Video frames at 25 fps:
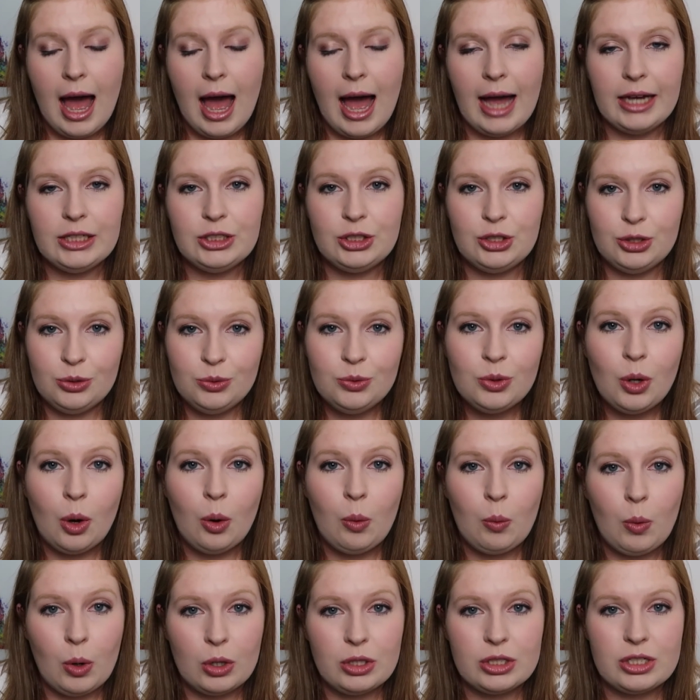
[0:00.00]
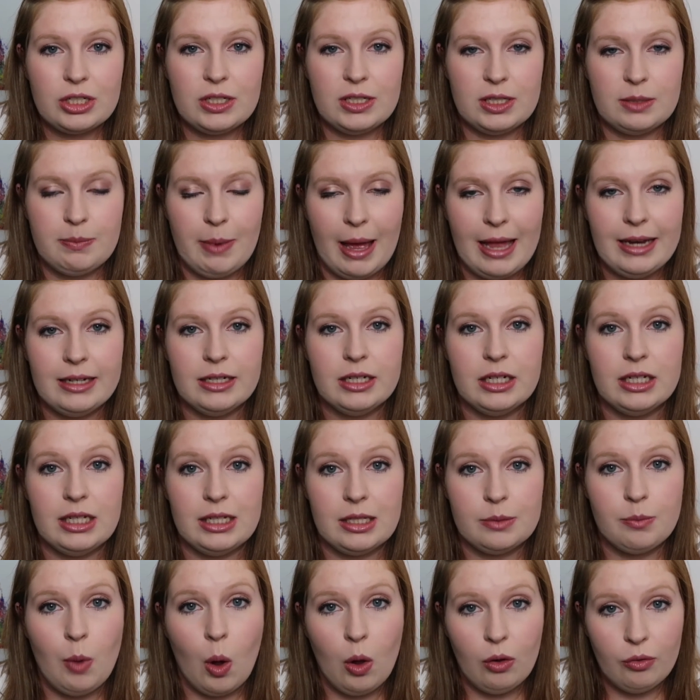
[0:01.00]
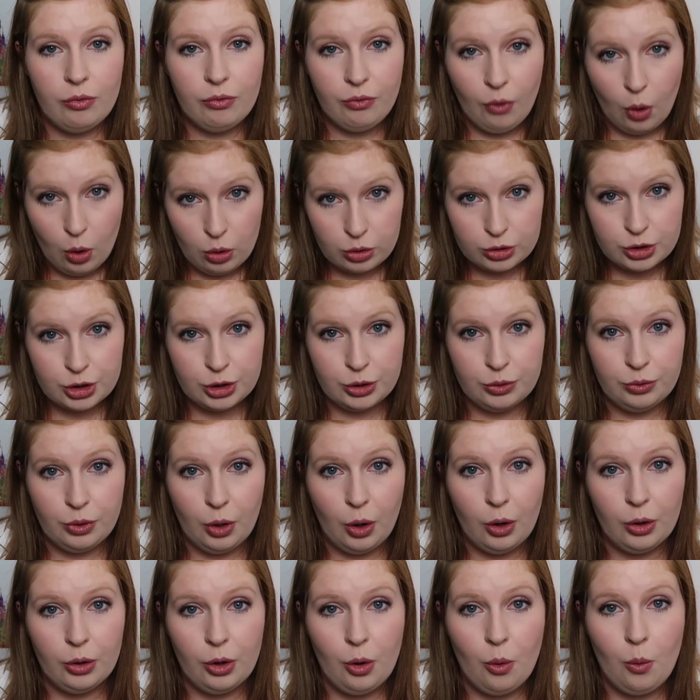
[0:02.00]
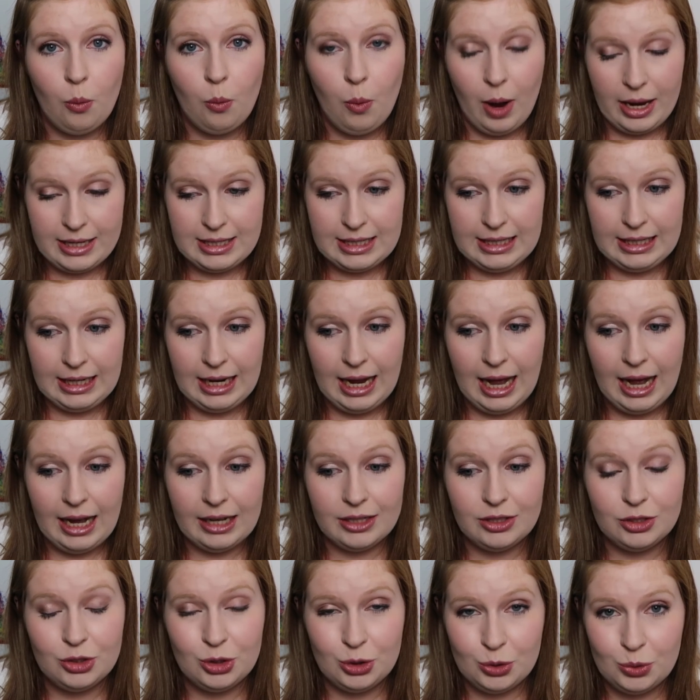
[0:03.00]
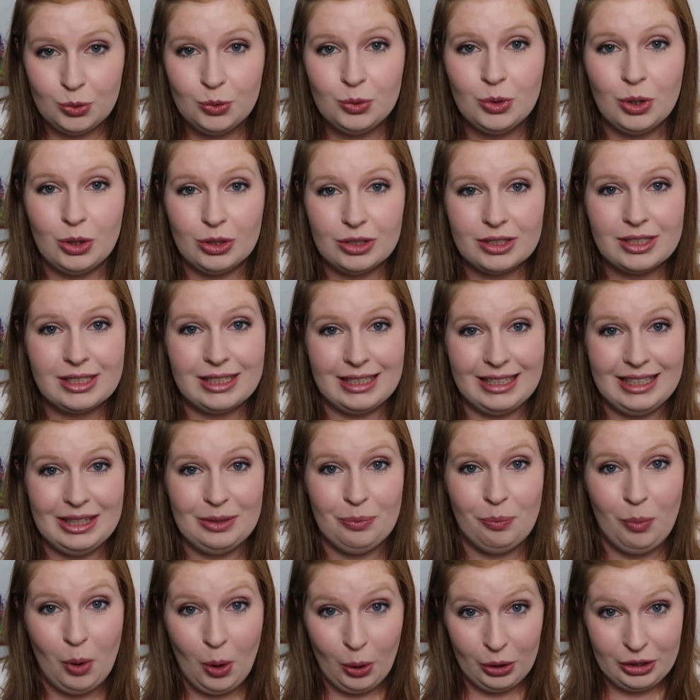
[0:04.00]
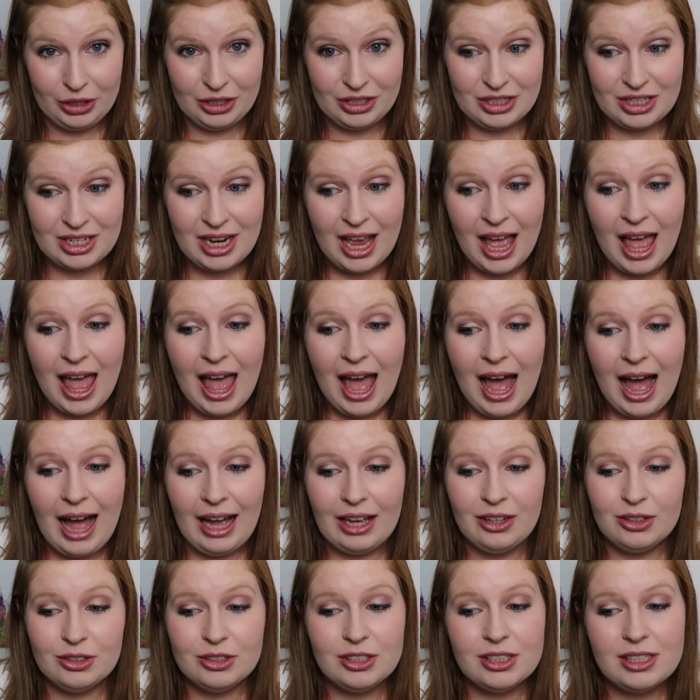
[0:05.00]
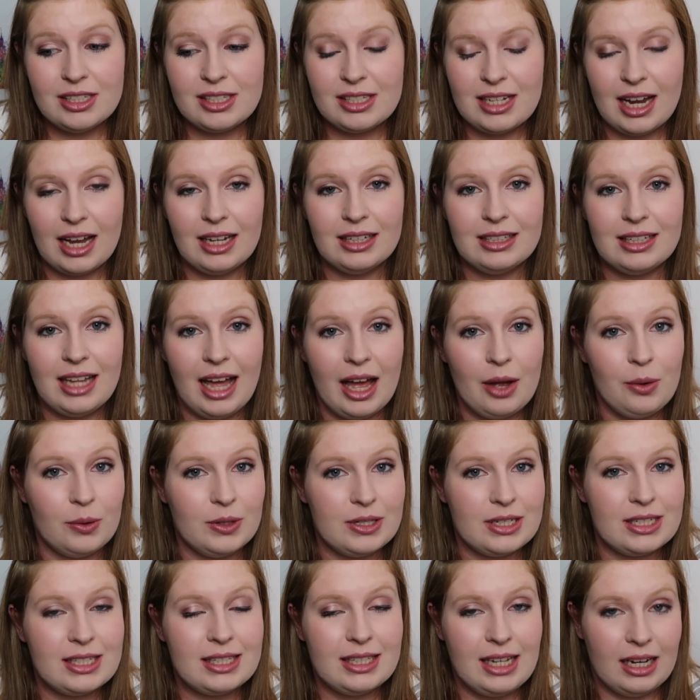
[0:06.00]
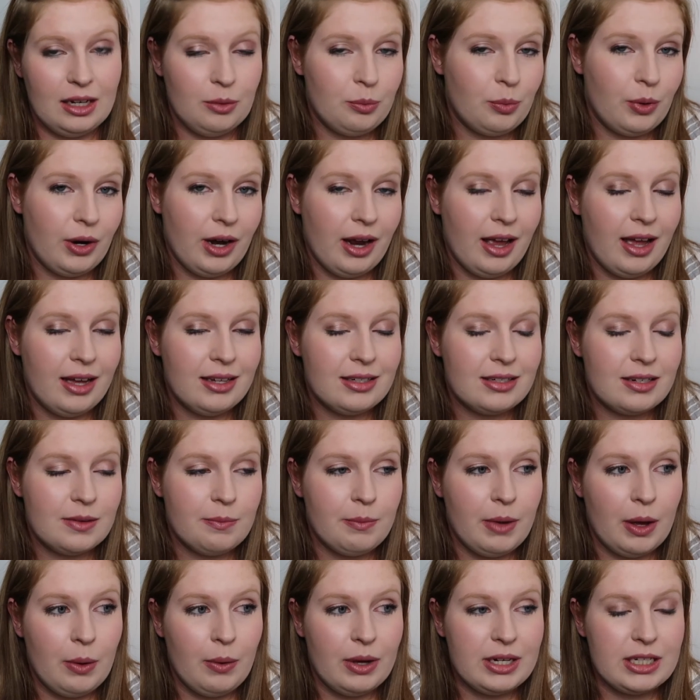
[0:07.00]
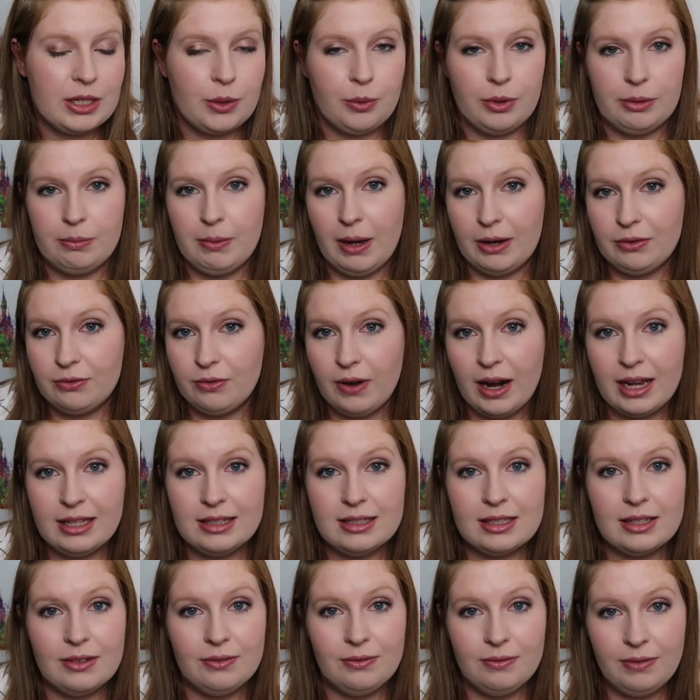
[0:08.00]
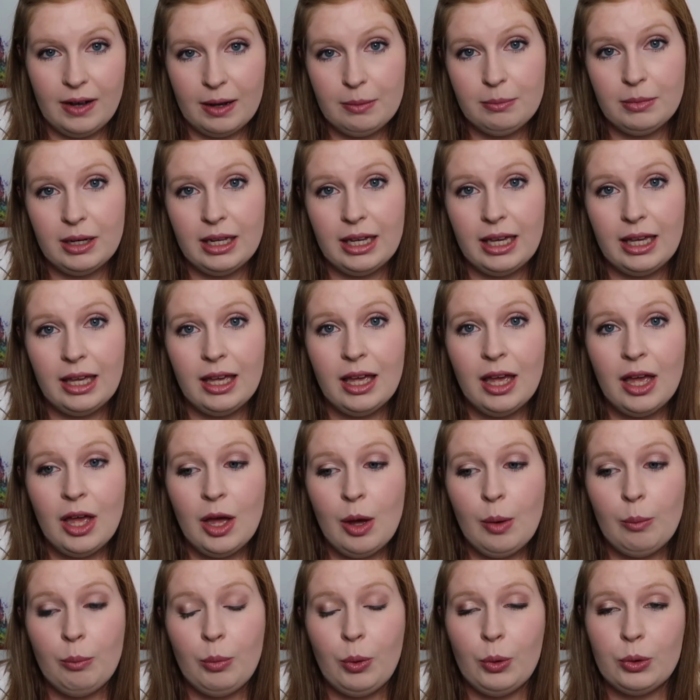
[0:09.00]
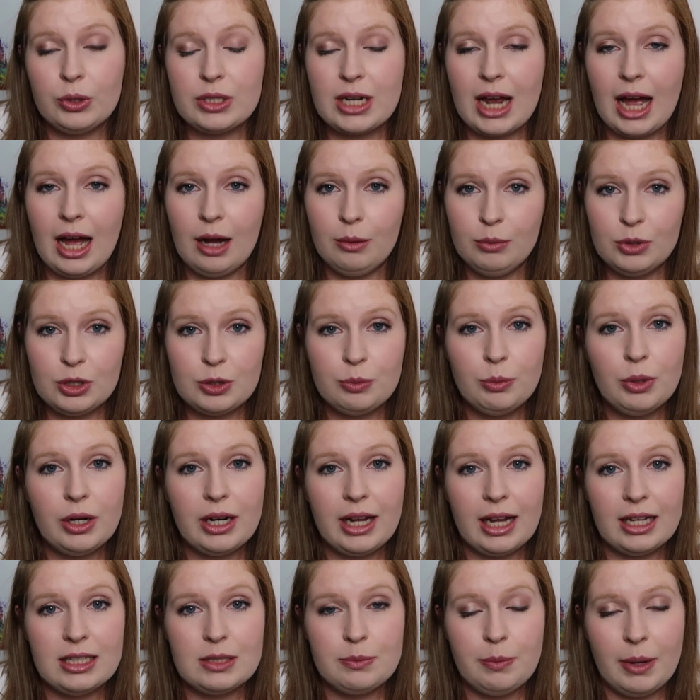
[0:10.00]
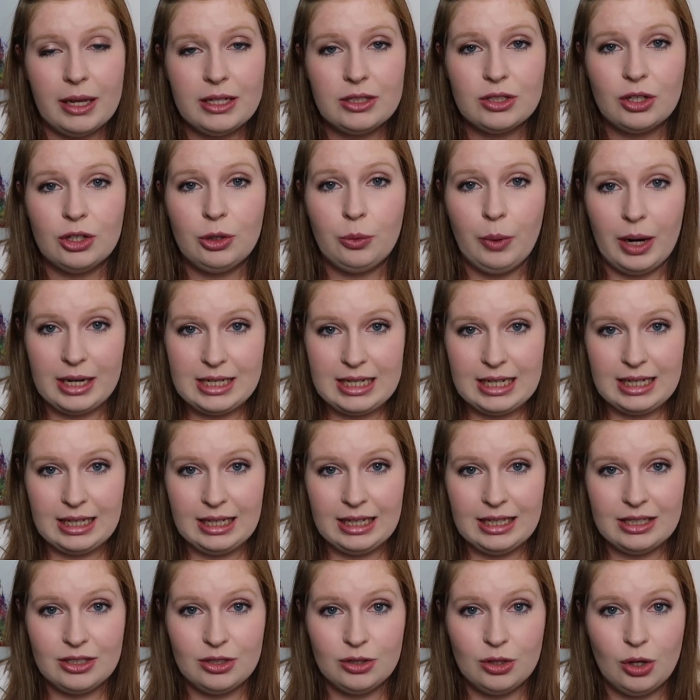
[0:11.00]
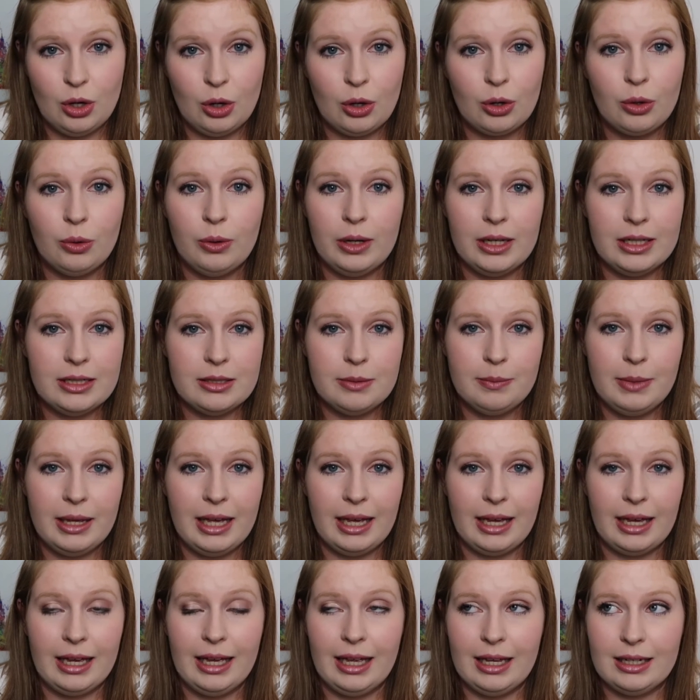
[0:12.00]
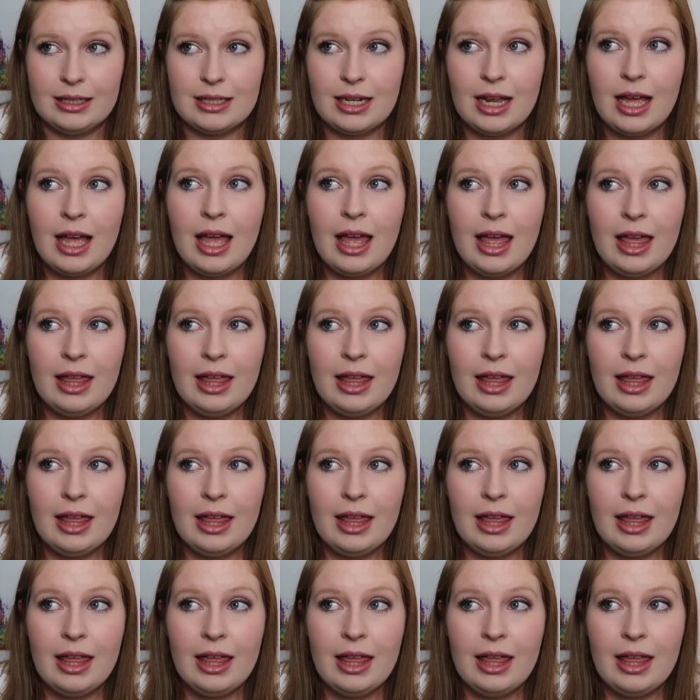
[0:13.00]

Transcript: I do not want to spend a small fortune on a wedding. I do not see the point. I understand that I want to celebrate my wedding with my friends and family, but how much money I spend on a wedding is not going to make it